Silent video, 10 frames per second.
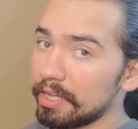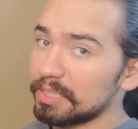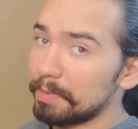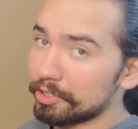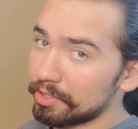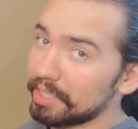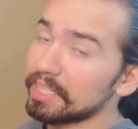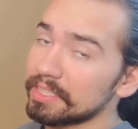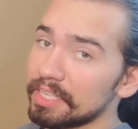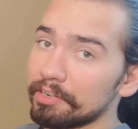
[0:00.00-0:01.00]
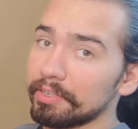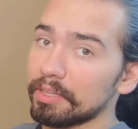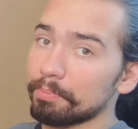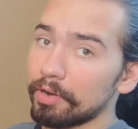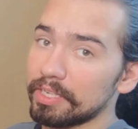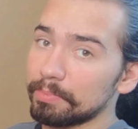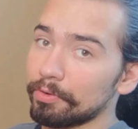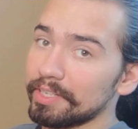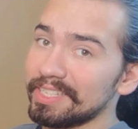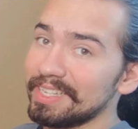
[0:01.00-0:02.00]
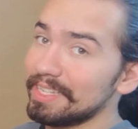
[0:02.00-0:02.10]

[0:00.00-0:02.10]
especially considering the price point